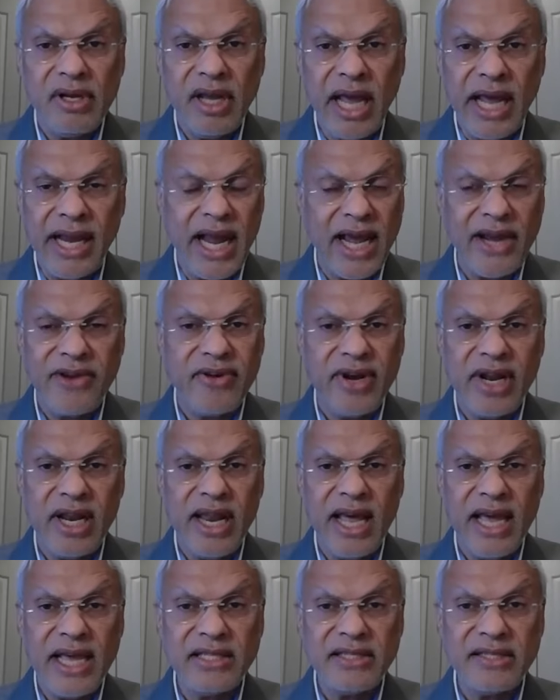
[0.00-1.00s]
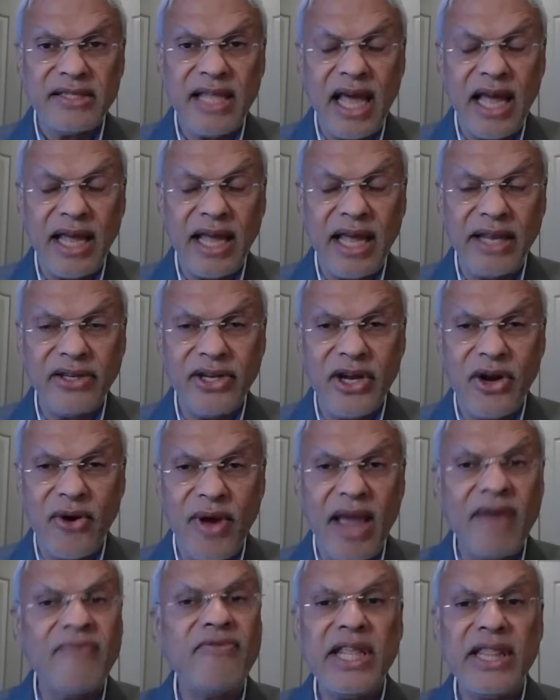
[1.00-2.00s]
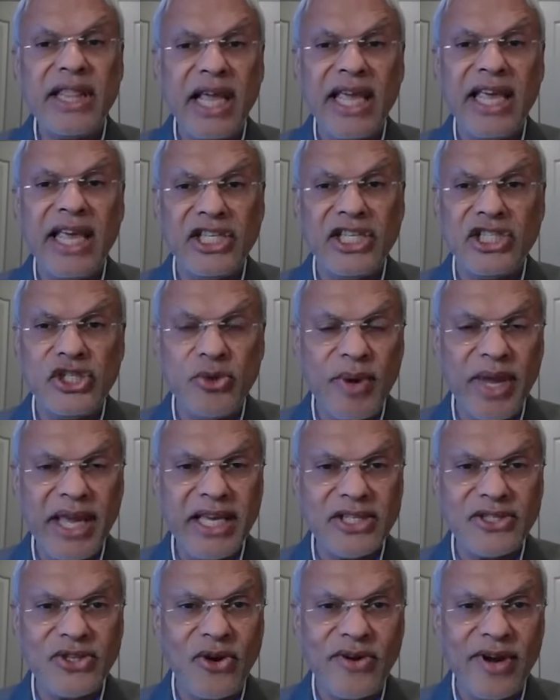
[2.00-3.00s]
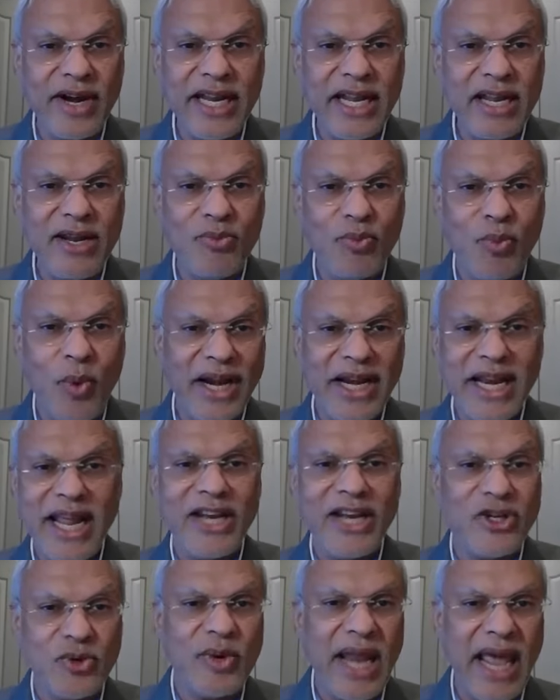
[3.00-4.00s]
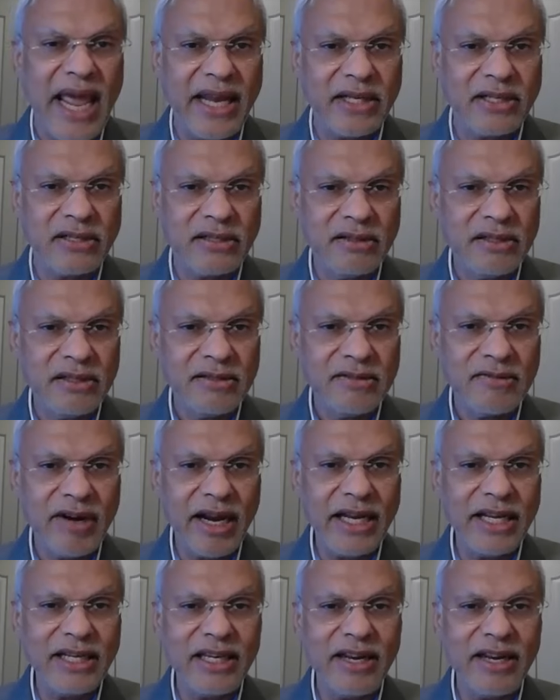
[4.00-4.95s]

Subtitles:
And I realized that, everything he's doing is already one day too late, right?